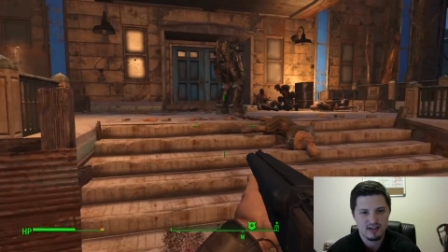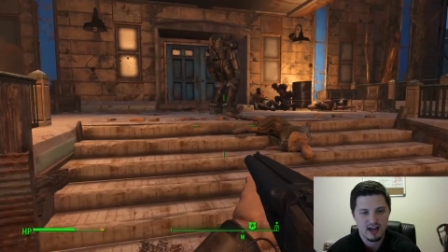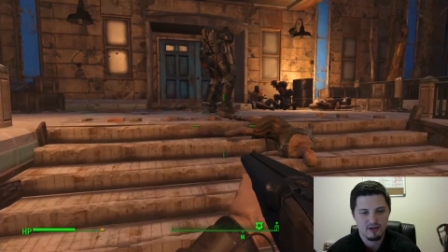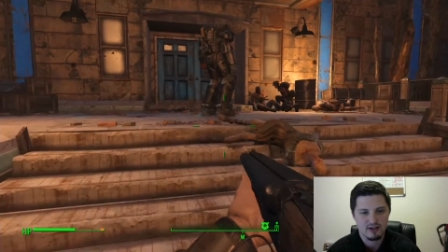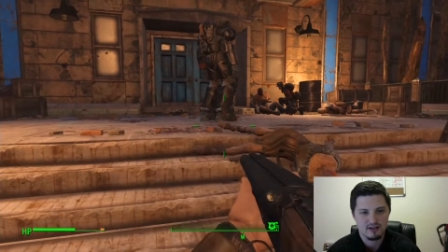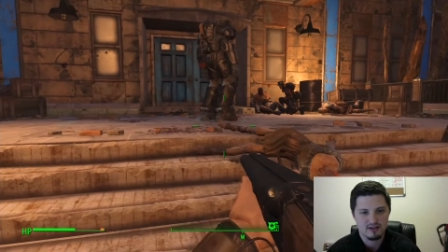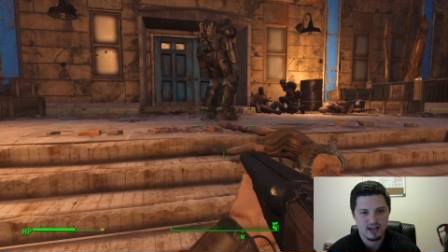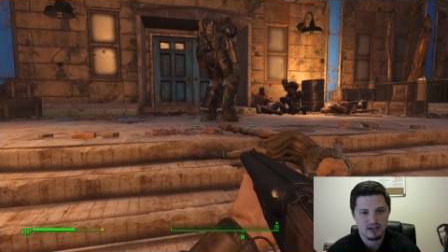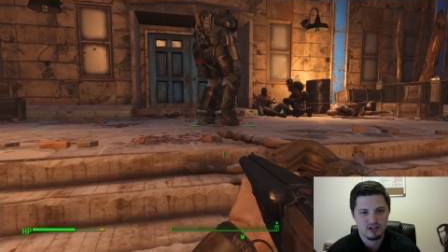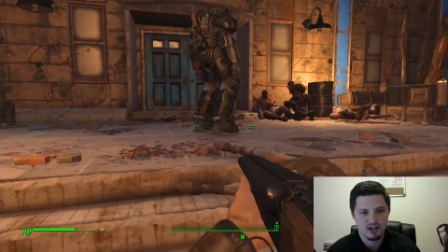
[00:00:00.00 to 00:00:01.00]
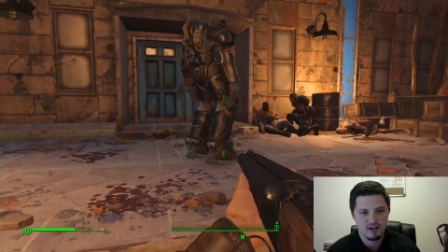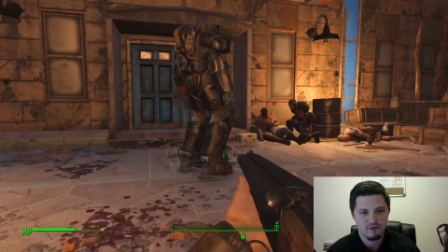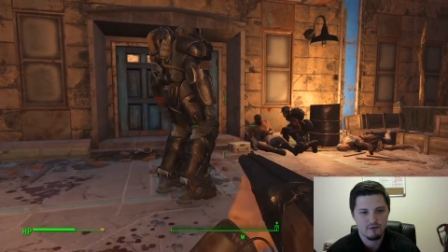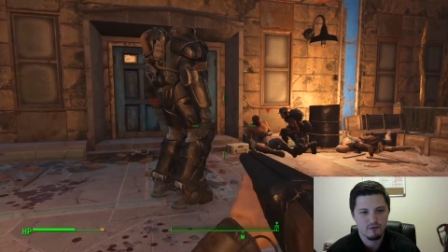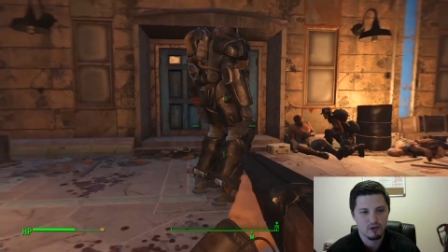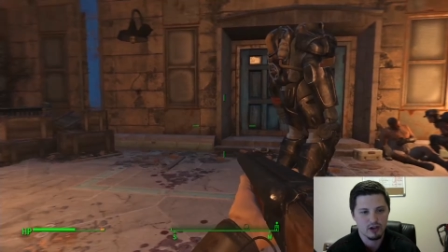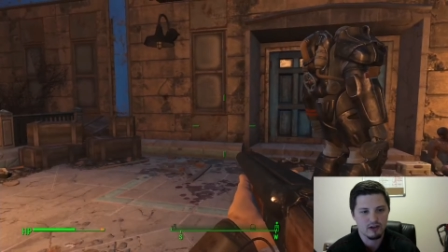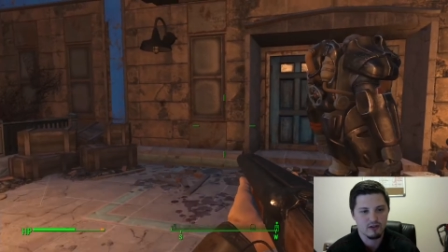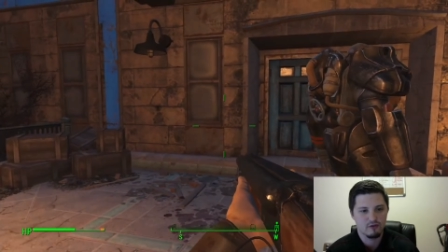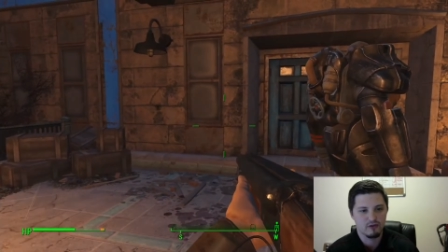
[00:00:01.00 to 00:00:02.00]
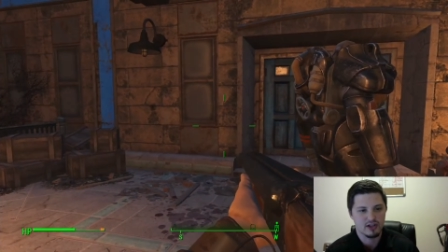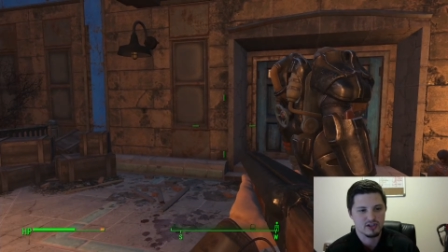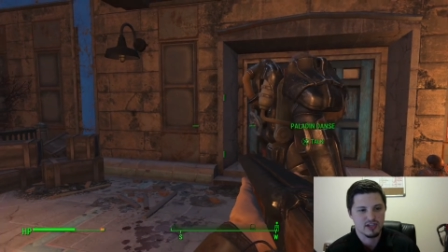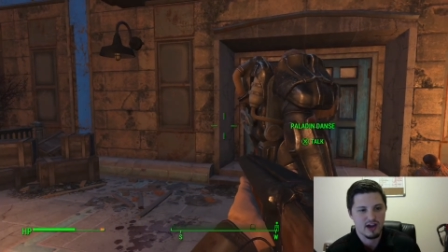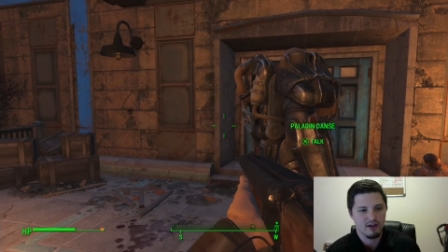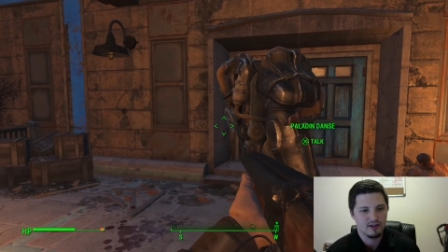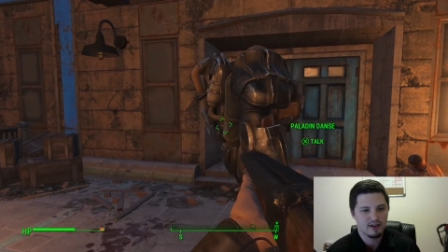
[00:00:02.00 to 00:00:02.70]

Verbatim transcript: Now there's actually like fully fleshed out